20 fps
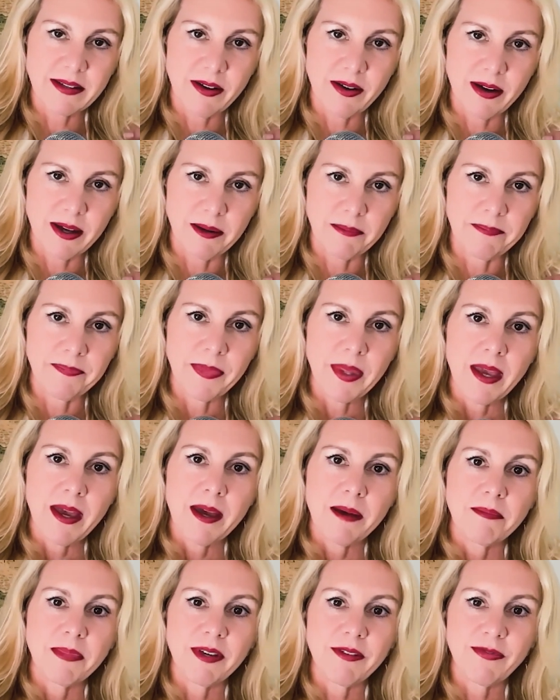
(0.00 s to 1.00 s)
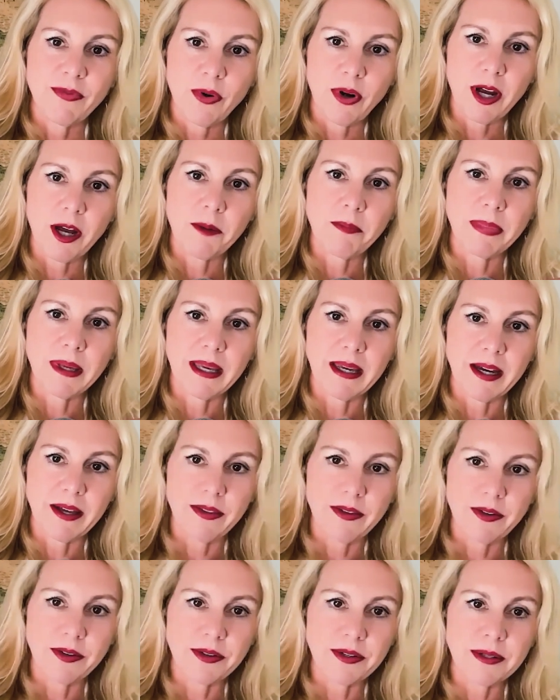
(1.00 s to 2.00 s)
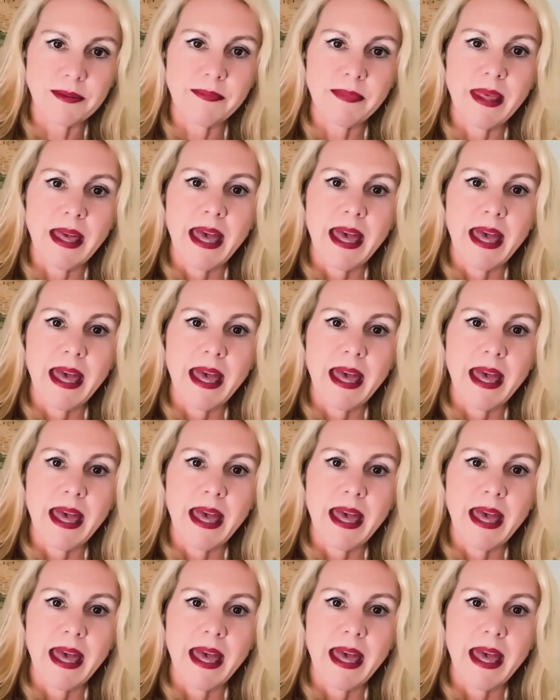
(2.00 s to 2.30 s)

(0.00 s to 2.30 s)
on before helping others.